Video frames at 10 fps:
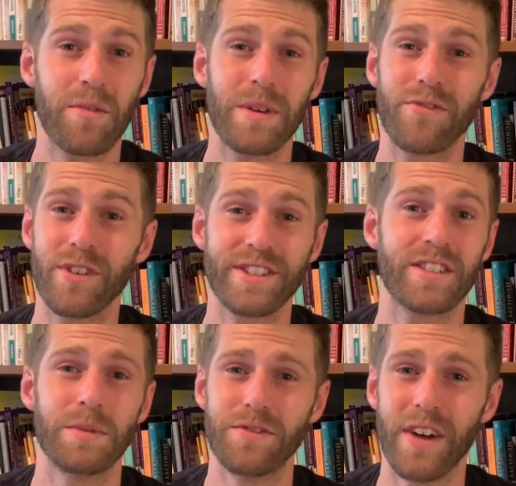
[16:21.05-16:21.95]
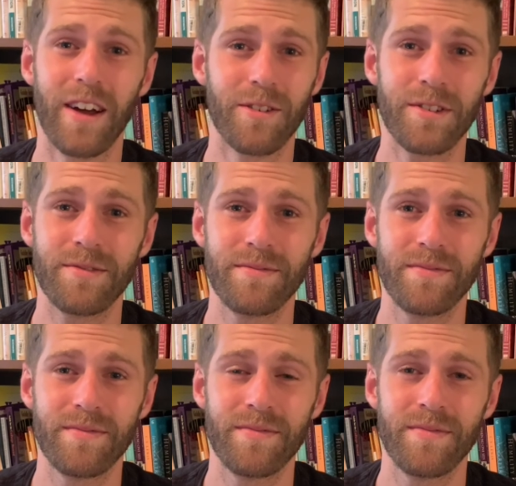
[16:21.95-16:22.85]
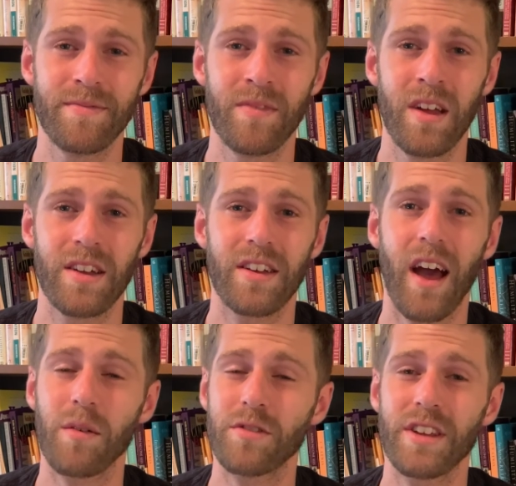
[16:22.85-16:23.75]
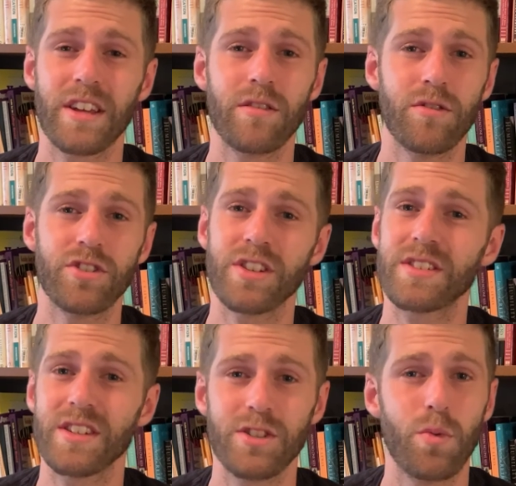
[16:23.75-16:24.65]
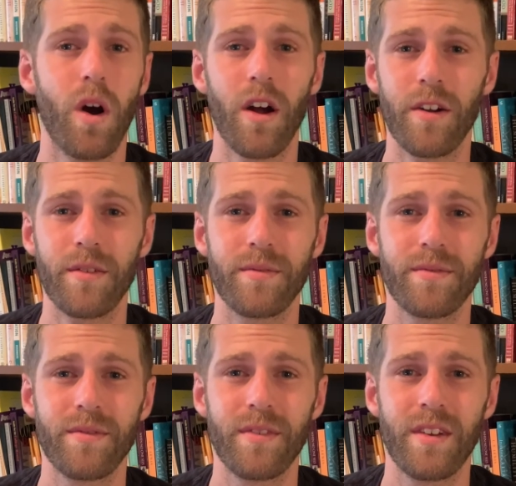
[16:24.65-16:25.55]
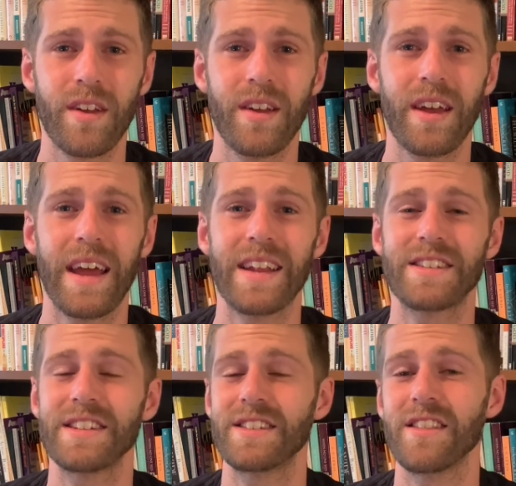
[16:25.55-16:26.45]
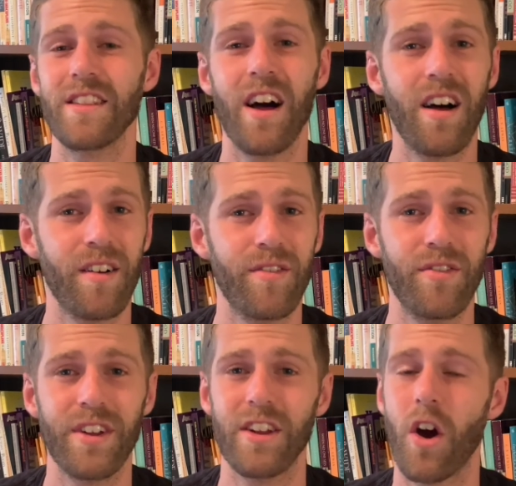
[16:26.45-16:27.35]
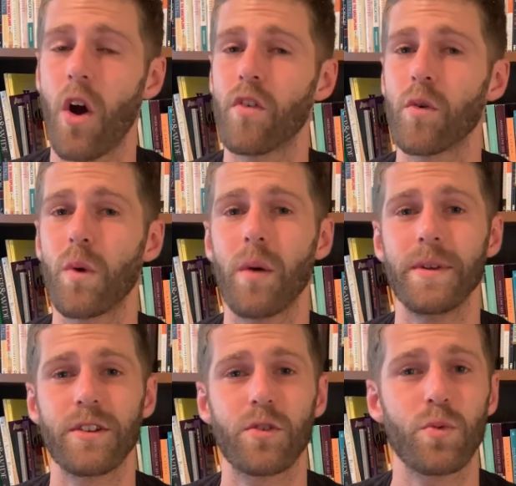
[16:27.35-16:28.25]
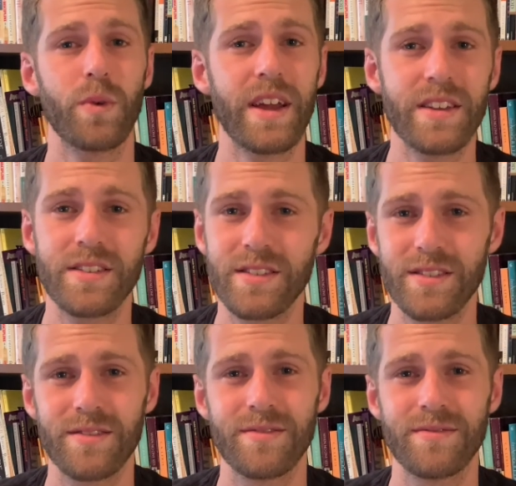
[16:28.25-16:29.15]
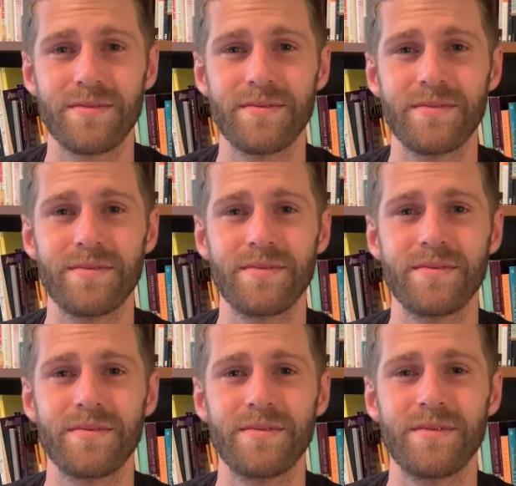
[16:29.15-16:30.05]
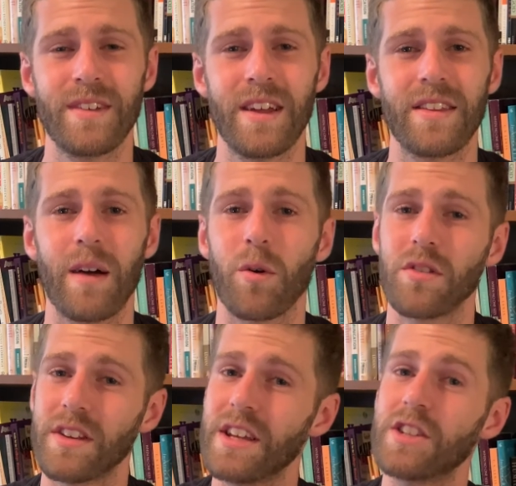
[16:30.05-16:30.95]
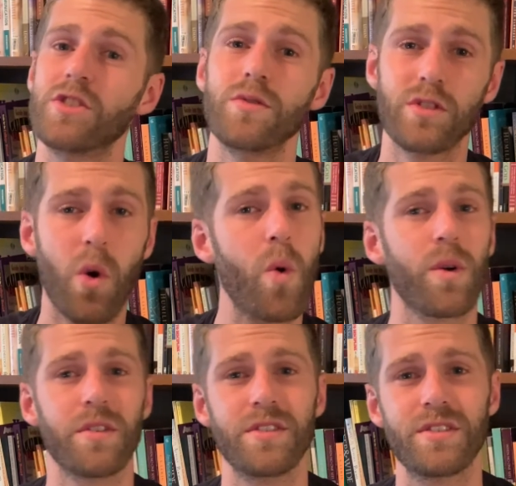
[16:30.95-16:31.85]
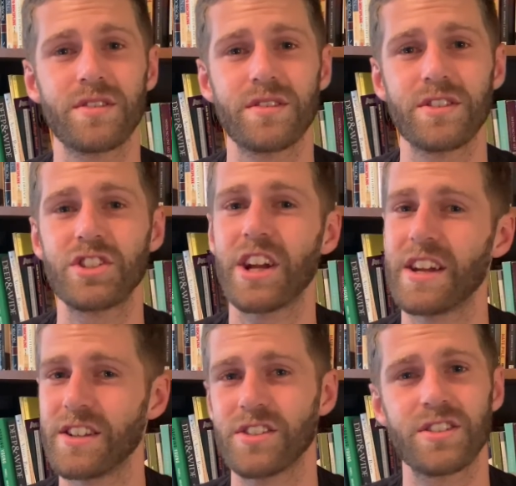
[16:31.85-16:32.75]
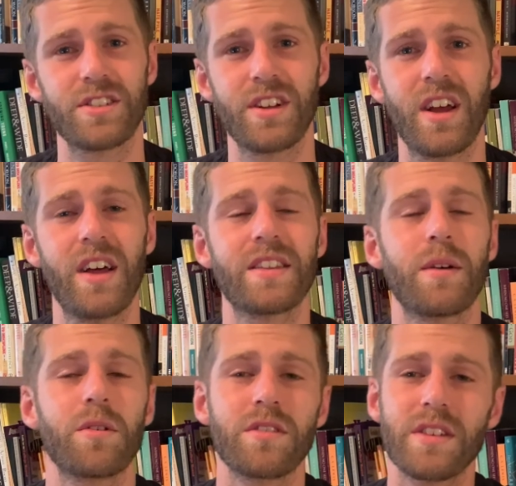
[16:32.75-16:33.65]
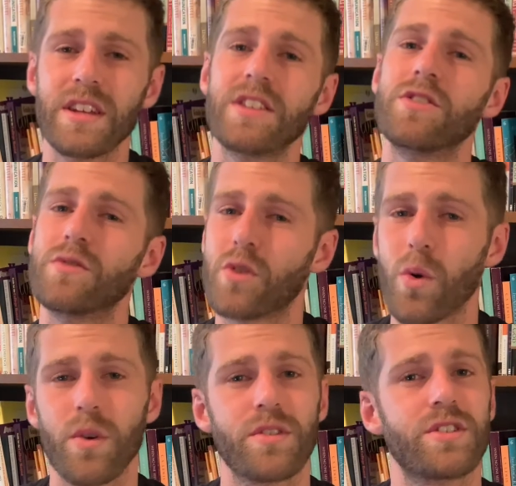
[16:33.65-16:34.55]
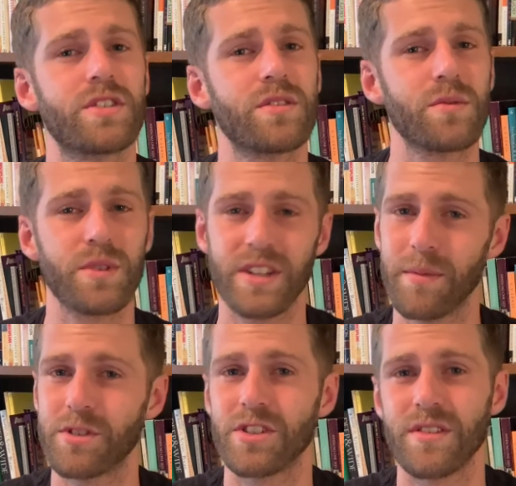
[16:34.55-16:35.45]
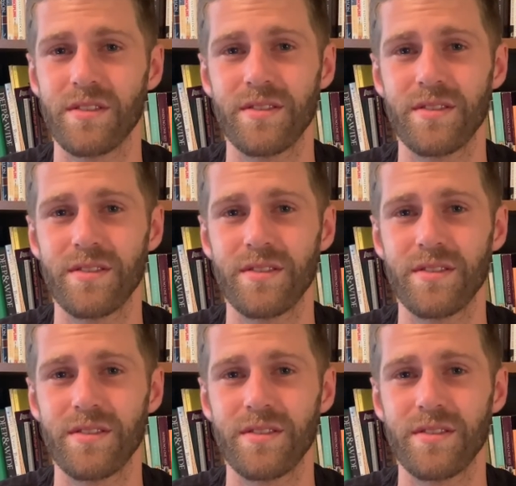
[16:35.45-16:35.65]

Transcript: to be fixed to be found. God will take you just as you are. And it's His love and overwhelming grace that will lead you towards change, that will lead you towards redemption.